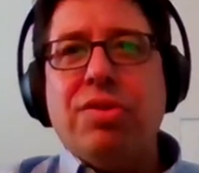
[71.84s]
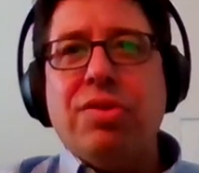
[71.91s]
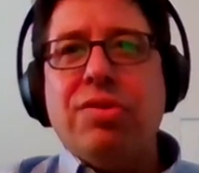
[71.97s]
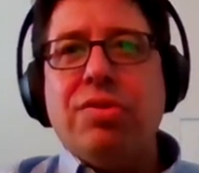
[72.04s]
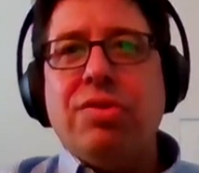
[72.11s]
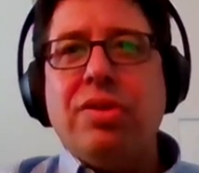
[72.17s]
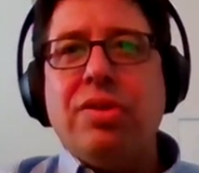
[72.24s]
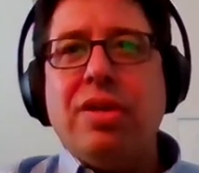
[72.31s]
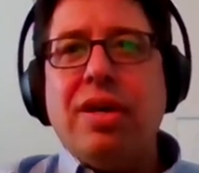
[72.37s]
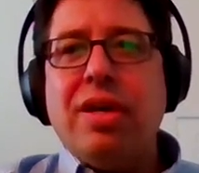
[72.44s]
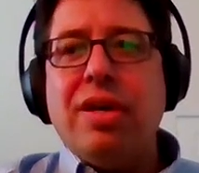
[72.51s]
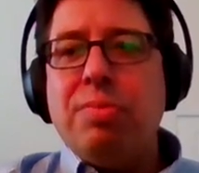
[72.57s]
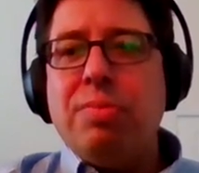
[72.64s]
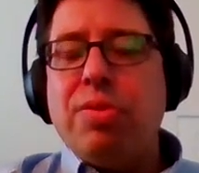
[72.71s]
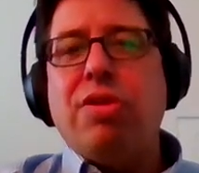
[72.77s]

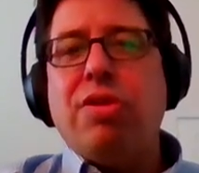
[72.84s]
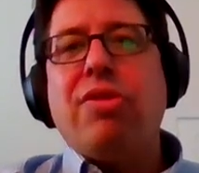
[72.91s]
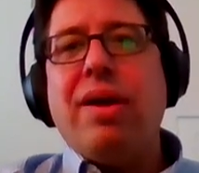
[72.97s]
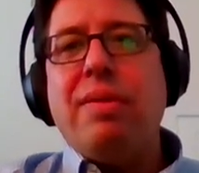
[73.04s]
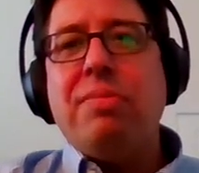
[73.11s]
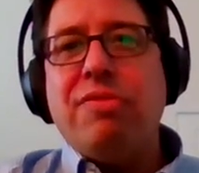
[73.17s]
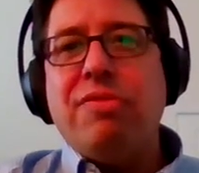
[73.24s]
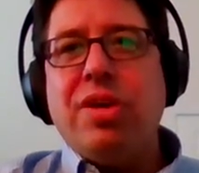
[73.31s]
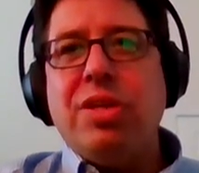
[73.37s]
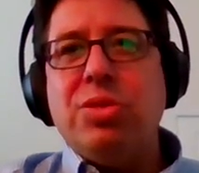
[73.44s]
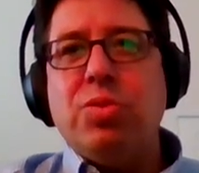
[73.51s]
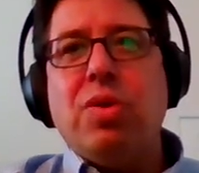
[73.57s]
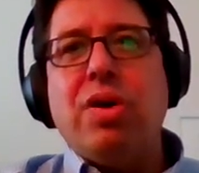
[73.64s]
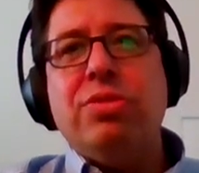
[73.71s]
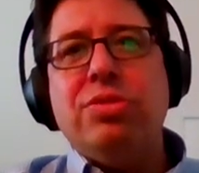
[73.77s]
federal program
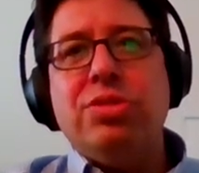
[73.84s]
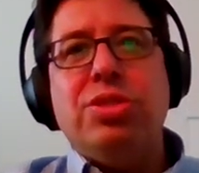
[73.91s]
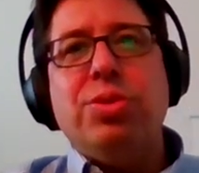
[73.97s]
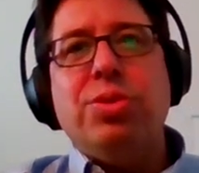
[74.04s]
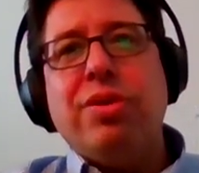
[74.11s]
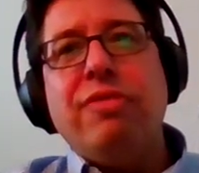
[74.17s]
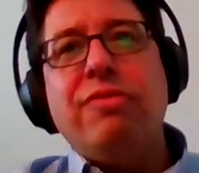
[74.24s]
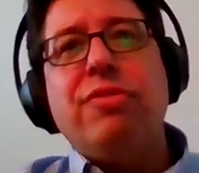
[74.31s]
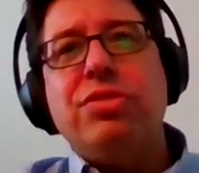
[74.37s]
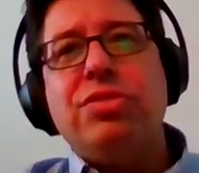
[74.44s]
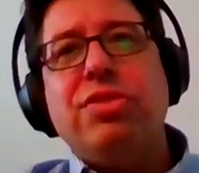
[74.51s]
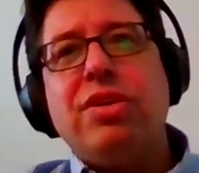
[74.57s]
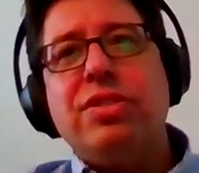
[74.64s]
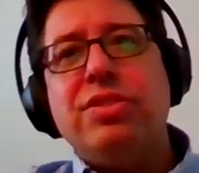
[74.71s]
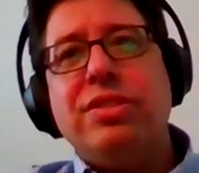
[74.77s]
that funds water and
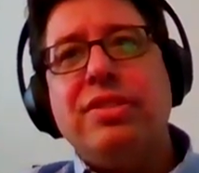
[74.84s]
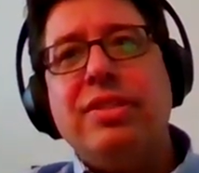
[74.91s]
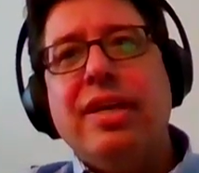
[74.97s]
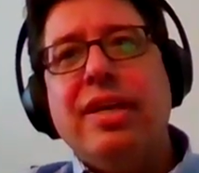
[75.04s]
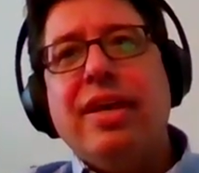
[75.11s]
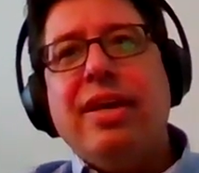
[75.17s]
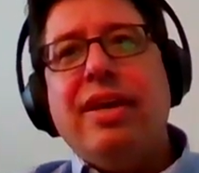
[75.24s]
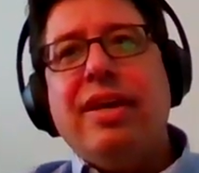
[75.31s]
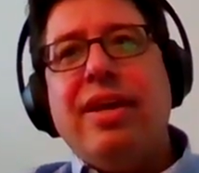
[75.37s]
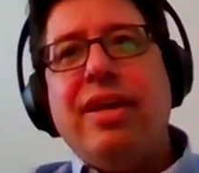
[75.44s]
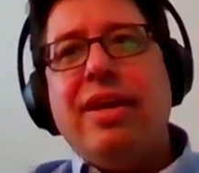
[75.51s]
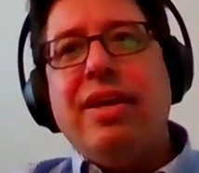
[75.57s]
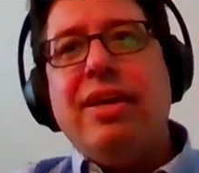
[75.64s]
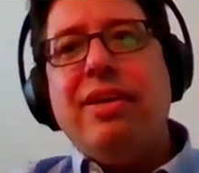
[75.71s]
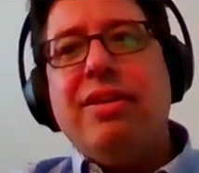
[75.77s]
sewer infrastructure.
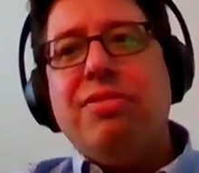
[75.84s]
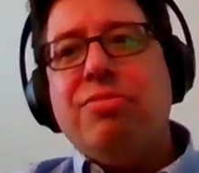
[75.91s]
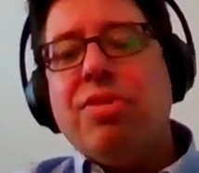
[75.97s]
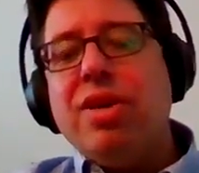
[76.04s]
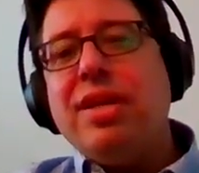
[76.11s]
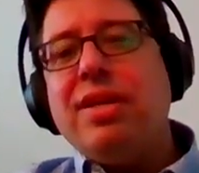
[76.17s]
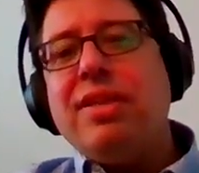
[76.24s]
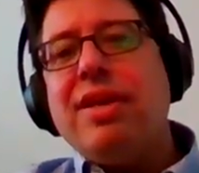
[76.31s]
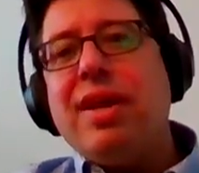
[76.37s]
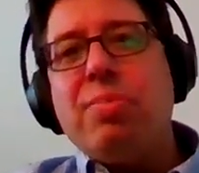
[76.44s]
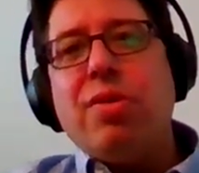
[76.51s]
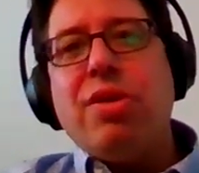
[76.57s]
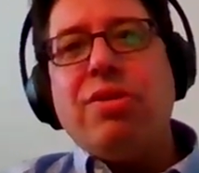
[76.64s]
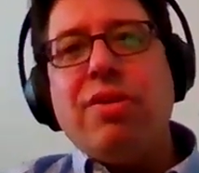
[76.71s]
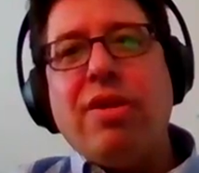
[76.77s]
And
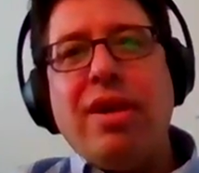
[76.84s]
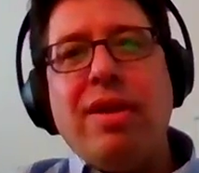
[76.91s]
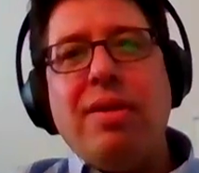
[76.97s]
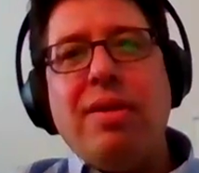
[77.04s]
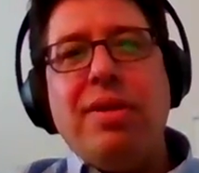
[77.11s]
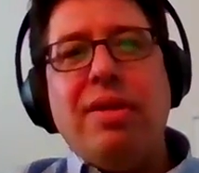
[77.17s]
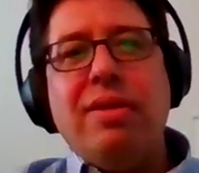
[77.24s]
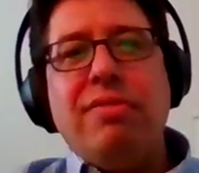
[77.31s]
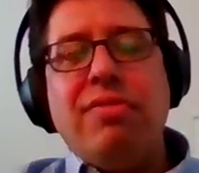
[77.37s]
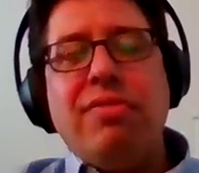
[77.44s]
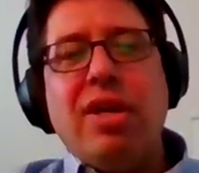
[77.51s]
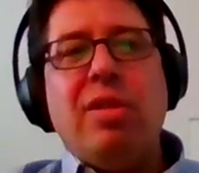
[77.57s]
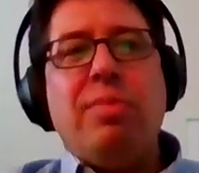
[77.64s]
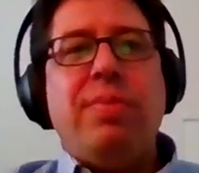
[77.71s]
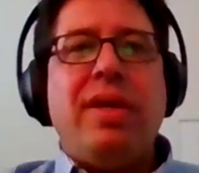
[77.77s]
running that program
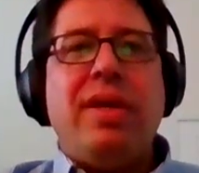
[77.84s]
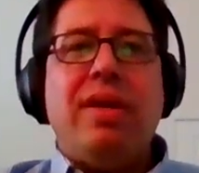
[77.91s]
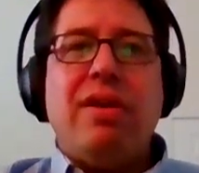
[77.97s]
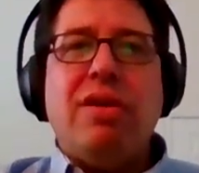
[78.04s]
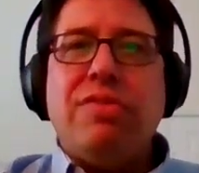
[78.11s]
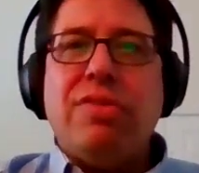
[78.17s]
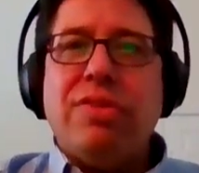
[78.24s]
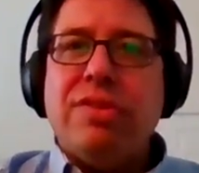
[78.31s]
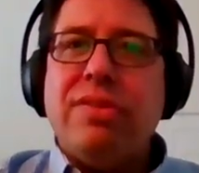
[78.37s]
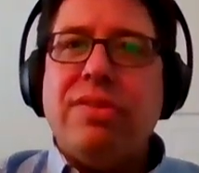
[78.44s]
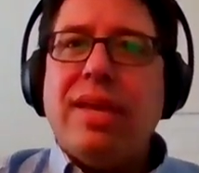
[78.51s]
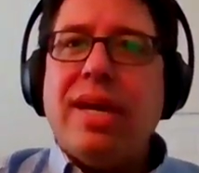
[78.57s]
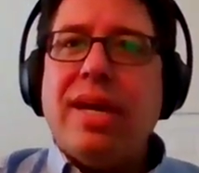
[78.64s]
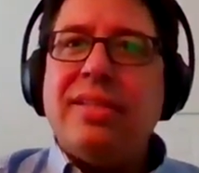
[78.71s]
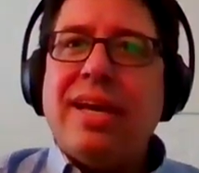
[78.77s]
and developing it
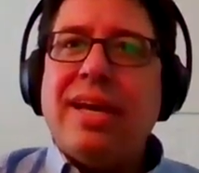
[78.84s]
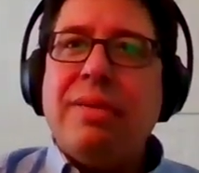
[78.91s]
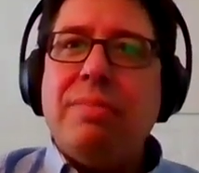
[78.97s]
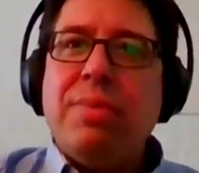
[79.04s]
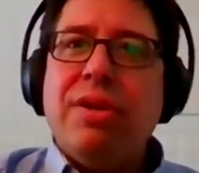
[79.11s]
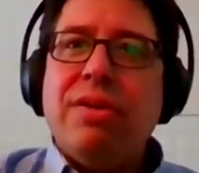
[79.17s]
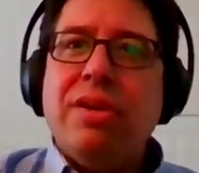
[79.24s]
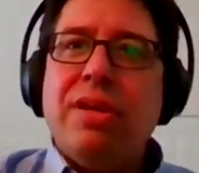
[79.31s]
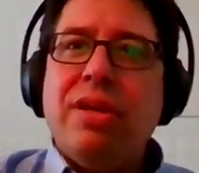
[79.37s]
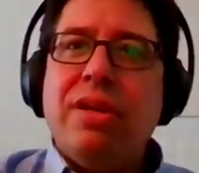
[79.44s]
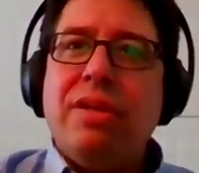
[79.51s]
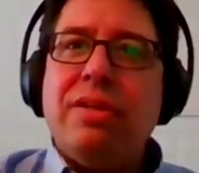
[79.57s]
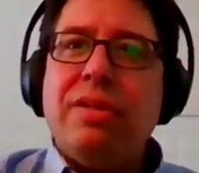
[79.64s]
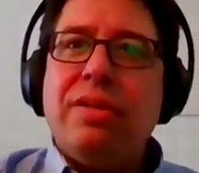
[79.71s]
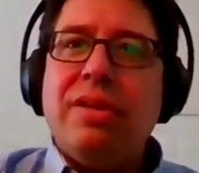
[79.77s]
over that time
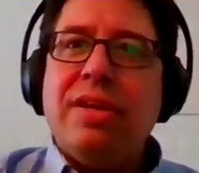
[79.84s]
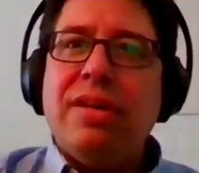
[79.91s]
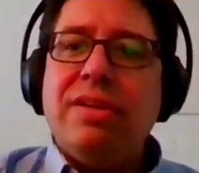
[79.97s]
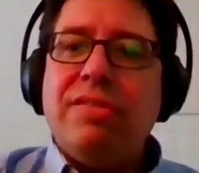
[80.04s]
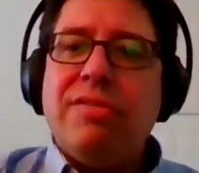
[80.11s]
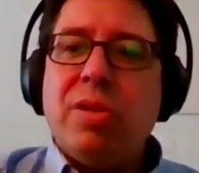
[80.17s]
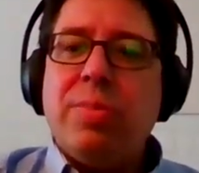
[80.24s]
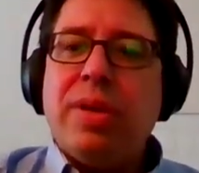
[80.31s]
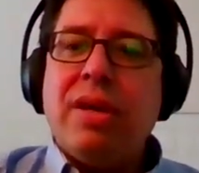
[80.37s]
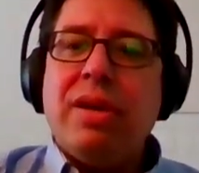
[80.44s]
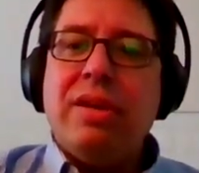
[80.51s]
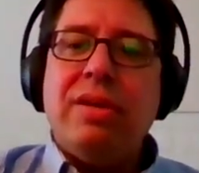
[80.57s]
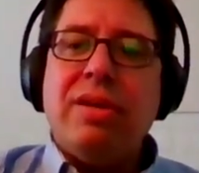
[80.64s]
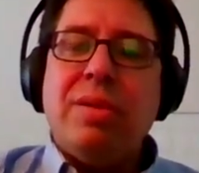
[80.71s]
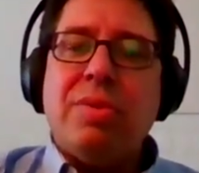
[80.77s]
period,
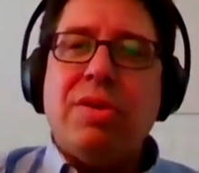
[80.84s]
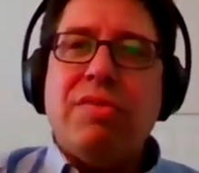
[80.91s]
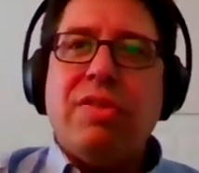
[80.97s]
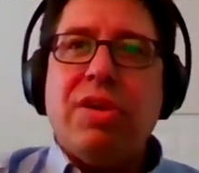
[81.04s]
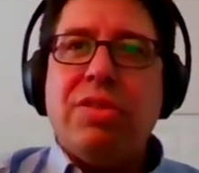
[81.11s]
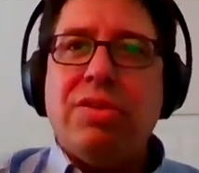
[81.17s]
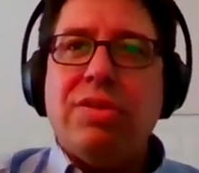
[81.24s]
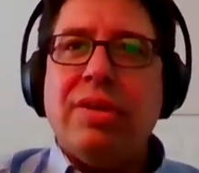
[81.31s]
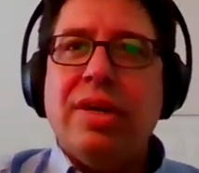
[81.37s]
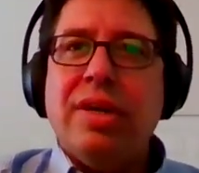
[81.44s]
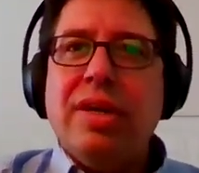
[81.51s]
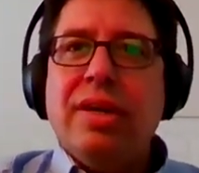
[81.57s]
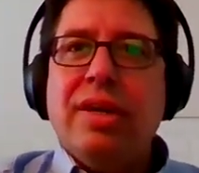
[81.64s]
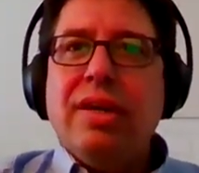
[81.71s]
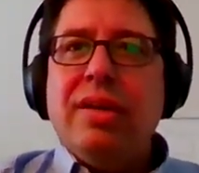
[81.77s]
developing a number of
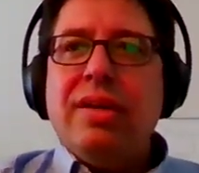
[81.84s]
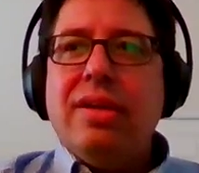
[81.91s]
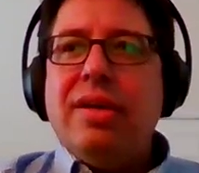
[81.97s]
other